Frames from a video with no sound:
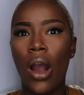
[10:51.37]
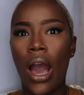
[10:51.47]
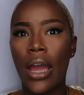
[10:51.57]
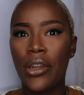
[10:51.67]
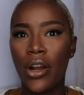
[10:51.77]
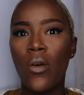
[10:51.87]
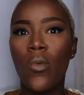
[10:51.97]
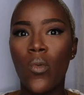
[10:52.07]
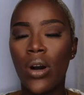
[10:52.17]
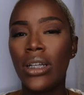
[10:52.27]
I
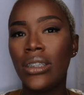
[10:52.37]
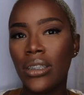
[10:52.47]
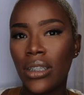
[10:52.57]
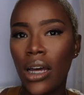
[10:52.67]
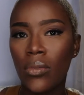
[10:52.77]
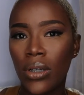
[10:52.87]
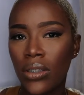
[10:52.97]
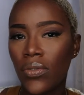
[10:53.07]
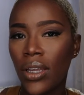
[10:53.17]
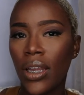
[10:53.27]
don't want to stop
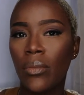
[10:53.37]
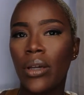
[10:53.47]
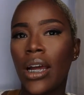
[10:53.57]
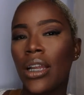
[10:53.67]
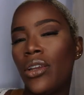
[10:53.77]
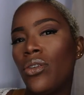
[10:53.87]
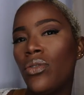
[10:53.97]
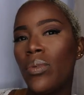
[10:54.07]
breastfeeding, but I do,